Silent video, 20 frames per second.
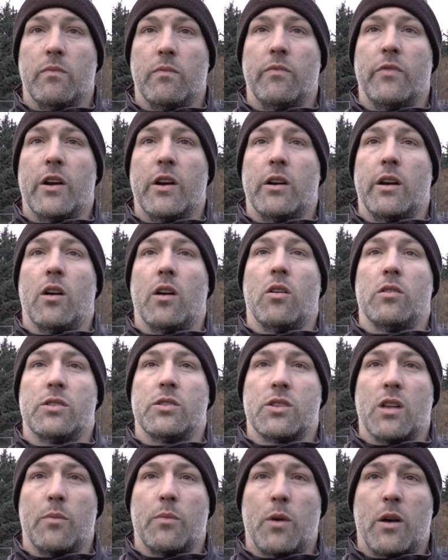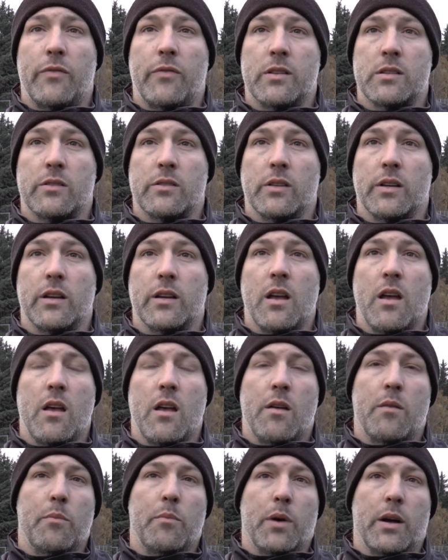Very hard to stop offensively.
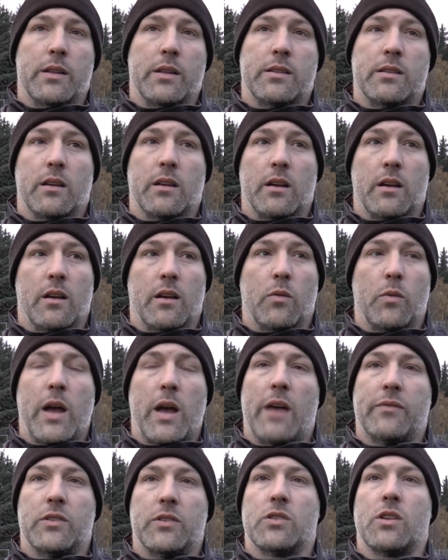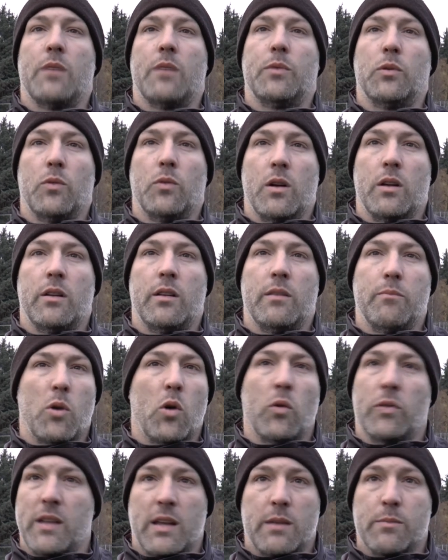But we have to stop the run,
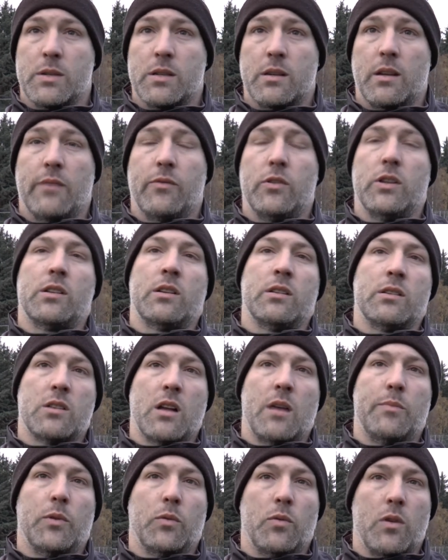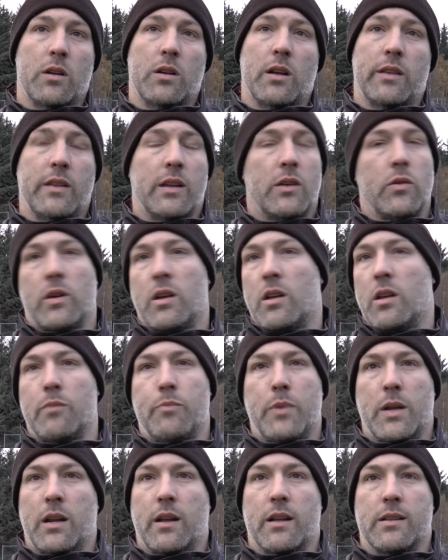both teams. If we can stop the run, I think we can
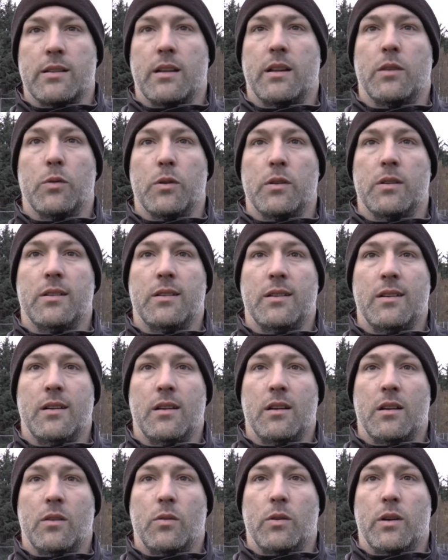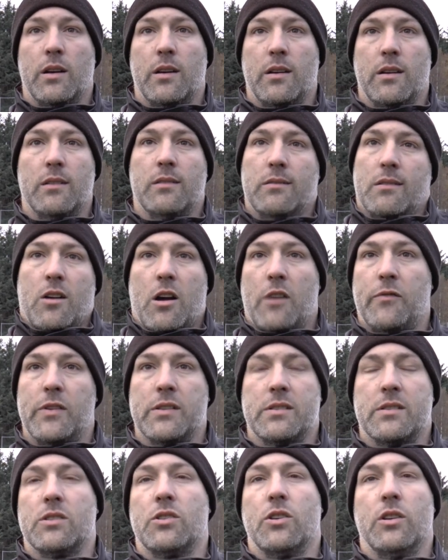compete against anyone.
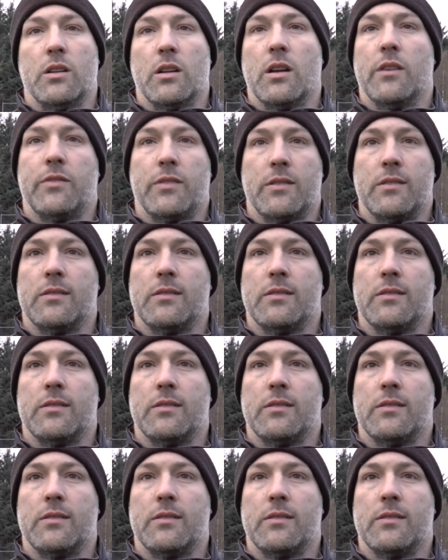Offense is good enough.